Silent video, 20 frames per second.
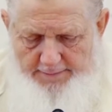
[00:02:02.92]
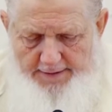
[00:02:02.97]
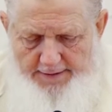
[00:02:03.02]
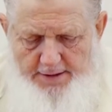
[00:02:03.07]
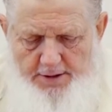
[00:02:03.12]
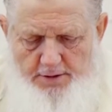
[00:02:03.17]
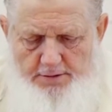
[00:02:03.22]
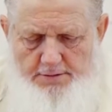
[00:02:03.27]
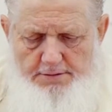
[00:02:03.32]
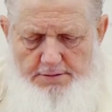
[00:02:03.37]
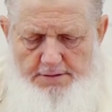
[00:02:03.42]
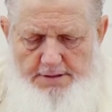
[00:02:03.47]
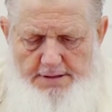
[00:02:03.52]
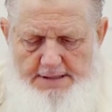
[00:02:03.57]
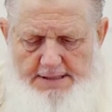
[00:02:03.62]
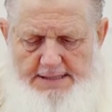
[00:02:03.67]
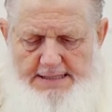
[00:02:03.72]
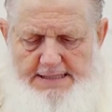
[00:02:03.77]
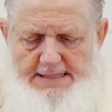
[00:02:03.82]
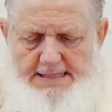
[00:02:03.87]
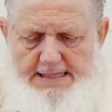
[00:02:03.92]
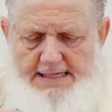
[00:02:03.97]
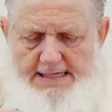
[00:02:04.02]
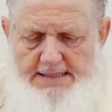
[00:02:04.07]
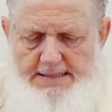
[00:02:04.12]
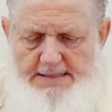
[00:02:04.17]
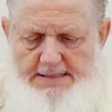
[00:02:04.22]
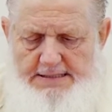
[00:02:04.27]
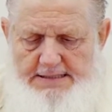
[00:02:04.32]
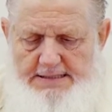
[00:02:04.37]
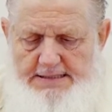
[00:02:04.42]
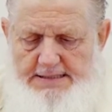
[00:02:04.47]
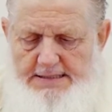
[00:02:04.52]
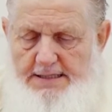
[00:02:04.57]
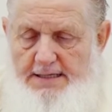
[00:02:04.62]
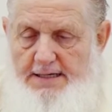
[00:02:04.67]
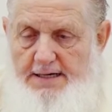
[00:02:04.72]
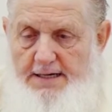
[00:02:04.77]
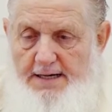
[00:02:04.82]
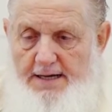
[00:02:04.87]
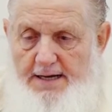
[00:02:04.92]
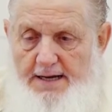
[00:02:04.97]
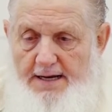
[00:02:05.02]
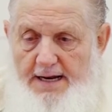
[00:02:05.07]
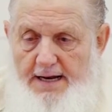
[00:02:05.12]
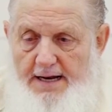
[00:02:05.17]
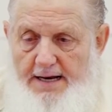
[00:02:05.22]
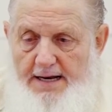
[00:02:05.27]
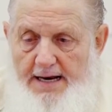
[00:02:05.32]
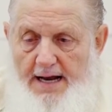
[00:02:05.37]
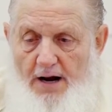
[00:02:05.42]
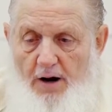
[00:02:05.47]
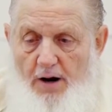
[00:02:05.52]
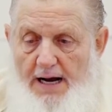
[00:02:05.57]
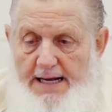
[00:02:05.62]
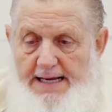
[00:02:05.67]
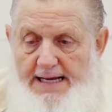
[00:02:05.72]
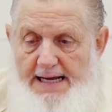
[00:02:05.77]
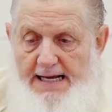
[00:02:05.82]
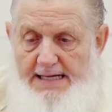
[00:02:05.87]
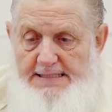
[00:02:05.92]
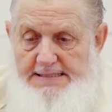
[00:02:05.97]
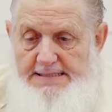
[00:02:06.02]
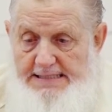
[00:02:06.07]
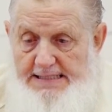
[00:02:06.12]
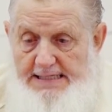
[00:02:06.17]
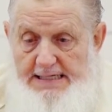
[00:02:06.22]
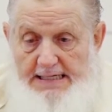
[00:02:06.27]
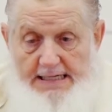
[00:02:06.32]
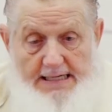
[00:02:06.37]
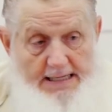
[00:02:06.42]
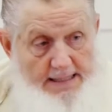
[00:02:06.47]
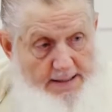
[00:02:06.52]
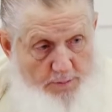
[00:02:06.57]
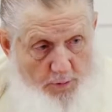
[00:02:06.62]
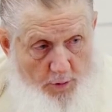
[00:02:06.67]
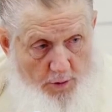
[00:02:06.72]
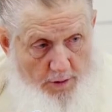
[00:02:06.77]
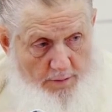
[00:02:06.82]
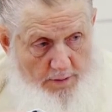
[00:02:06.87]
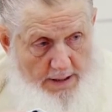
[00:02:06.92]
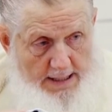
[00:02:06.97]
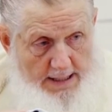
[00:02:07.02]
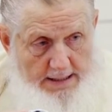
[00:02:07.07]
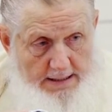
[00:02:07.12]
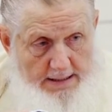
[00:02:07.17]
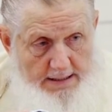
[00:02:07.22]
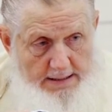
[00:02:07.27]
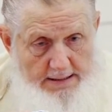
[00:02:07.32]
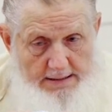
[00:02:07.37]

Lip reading: if I do this, now I can't see it anymore, right?